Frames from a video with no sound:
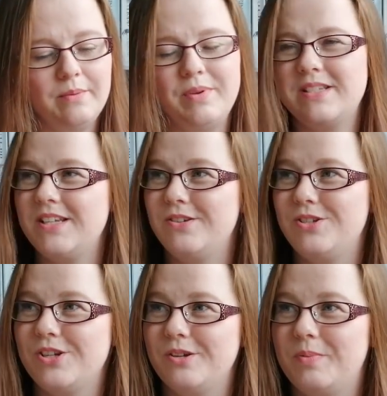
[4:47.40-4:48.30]
Is it
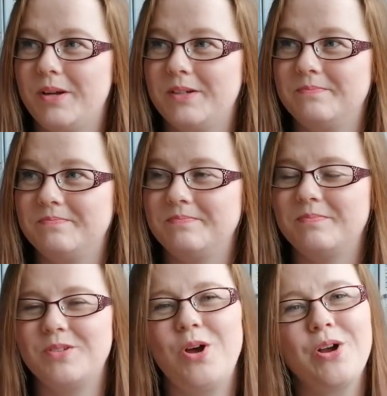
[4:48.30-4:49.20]
YouTube?
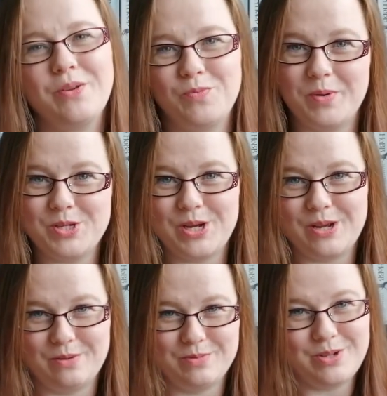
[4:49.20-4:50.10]
Talking rubbish,
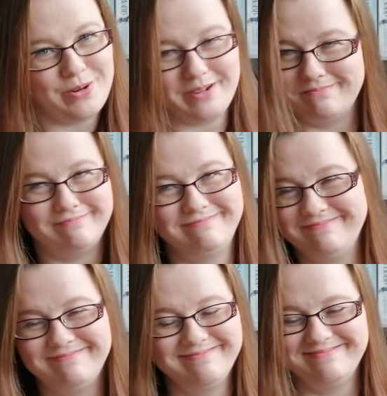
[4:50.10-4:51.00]
aren't I? I'm sorry.
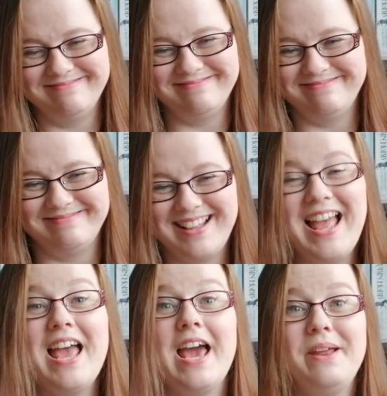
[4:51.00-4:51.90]

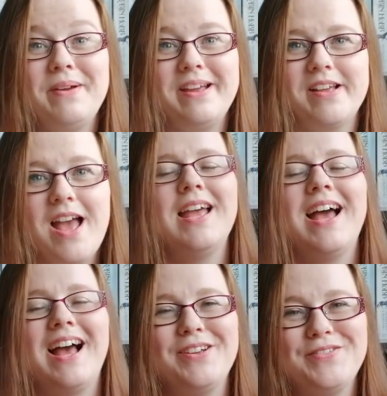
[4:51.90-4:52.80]
Anyway,
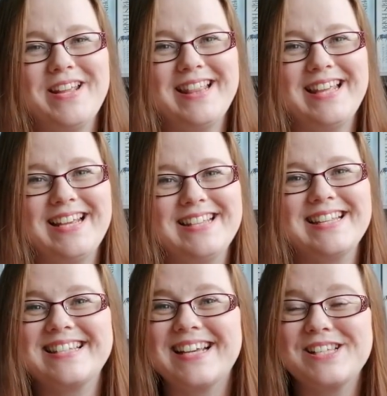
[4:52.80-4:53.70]
I've knit these
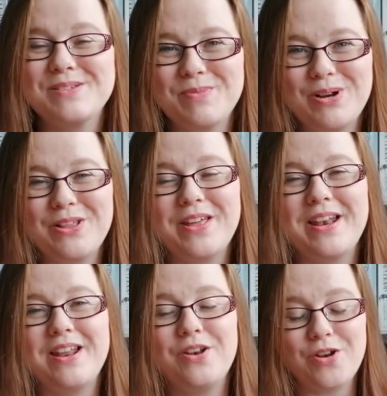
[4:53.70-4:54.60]
a size smaller
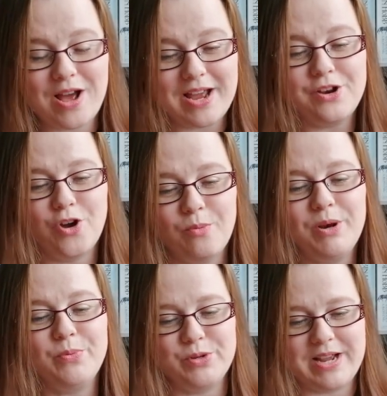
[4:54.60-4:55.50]
than I
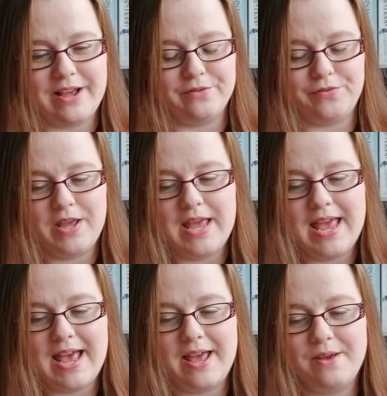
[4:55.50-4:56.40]
normally would have,
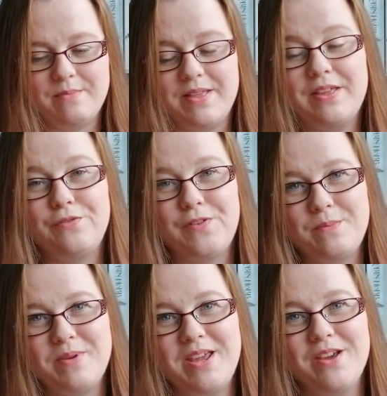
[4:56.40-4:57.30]
and they fit
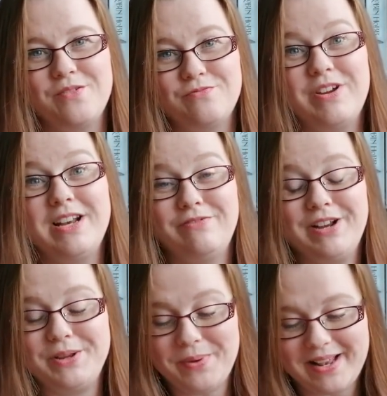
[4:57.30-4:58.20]
me
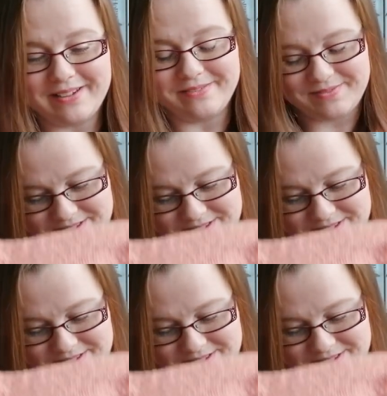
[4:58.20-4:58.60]
really well.